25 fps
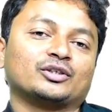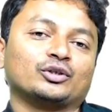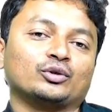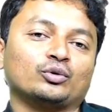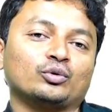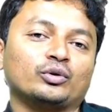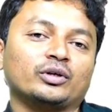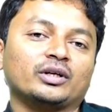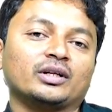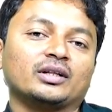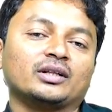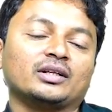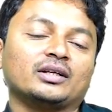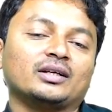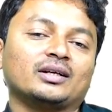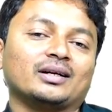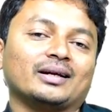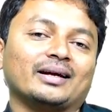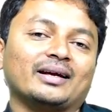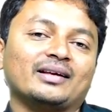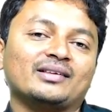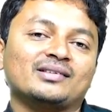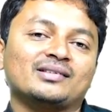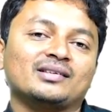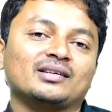during the
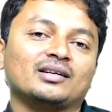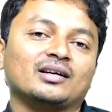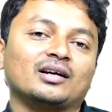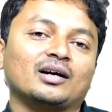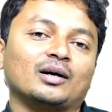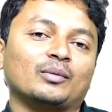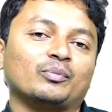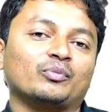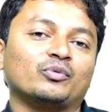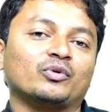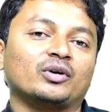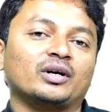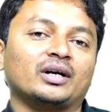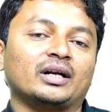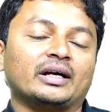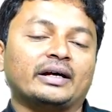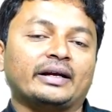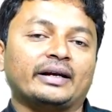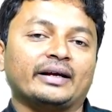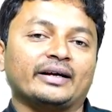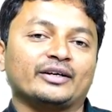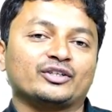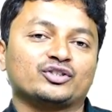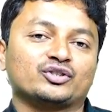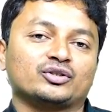rising upward
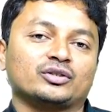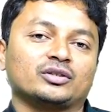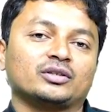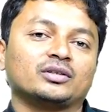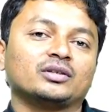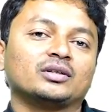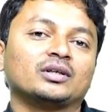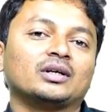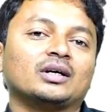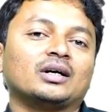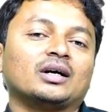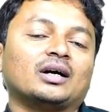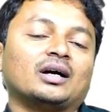direction